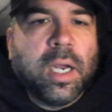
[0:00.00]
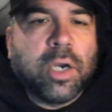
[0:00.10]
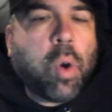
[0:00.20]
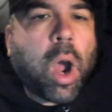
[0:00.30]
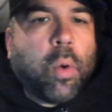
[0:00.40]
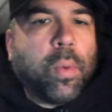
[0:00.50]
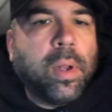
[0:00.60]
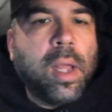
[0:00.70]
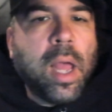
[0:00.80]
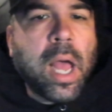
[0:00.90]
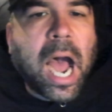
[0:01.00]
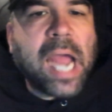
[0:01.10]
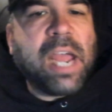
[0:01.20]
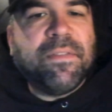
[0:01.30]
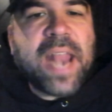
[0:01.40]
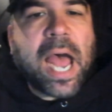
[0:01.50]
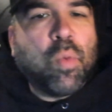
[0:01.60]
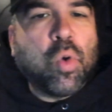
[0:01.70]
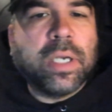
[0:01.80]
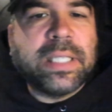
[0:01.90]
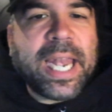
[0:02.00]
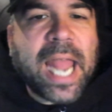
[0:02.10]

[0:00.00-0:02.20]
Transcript: quote, I have not worked on